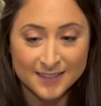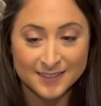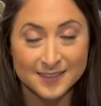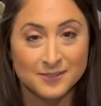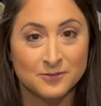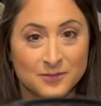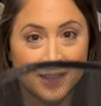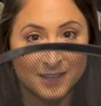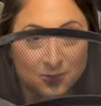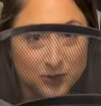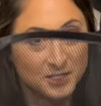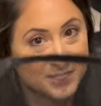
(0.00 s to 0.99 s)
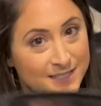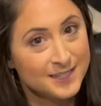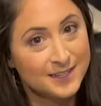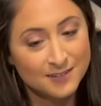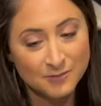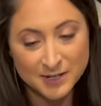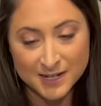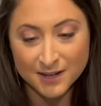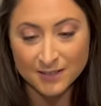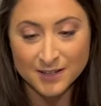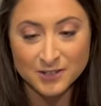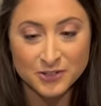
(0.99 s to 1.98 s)
And then like we just did, we did our
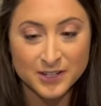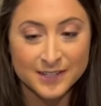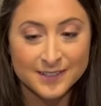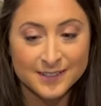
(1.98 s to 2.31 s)
laundry.